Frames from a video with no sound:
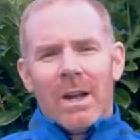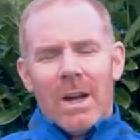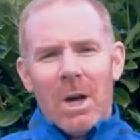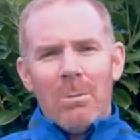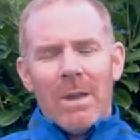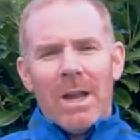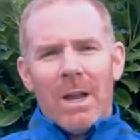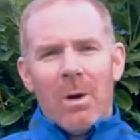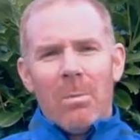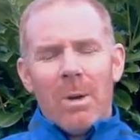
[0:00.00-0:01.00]
I hope they
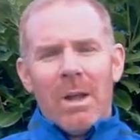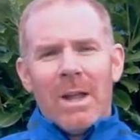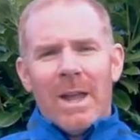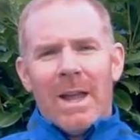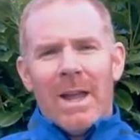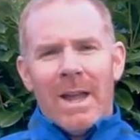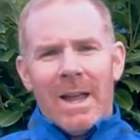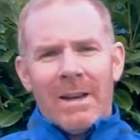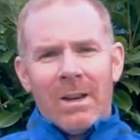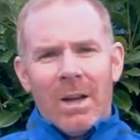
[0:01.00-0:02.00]
help
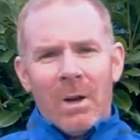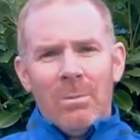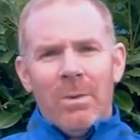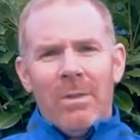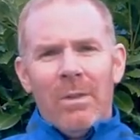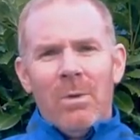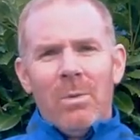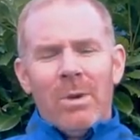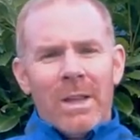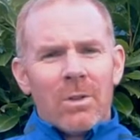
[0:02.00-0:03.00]
and I hope that
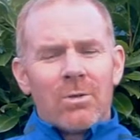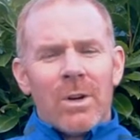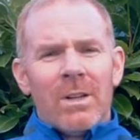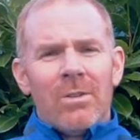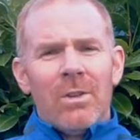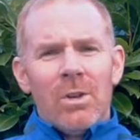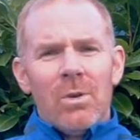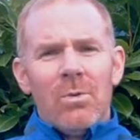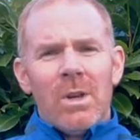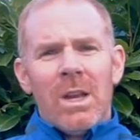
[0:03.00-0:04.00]
you get the trainers that
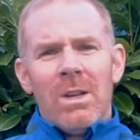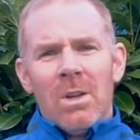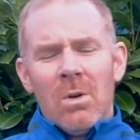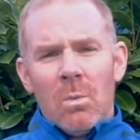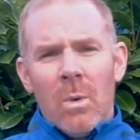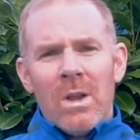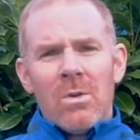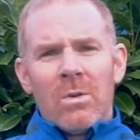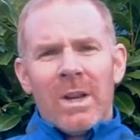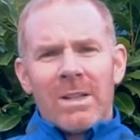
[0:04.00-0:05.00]
you need when
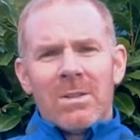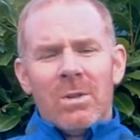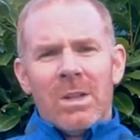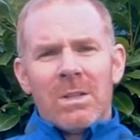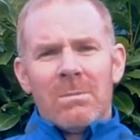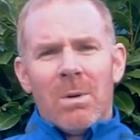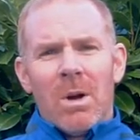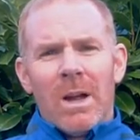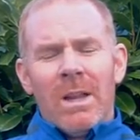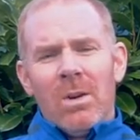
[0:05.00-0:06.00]
you're next looking to
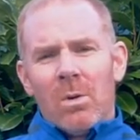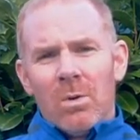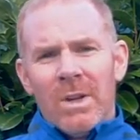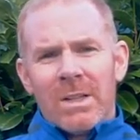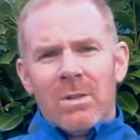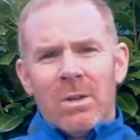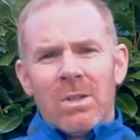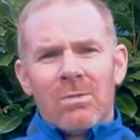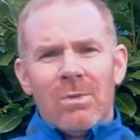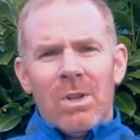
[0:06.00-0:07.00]
buy or next looking
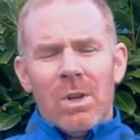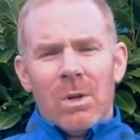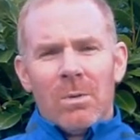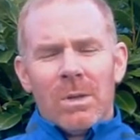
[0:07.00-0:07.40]
to renew.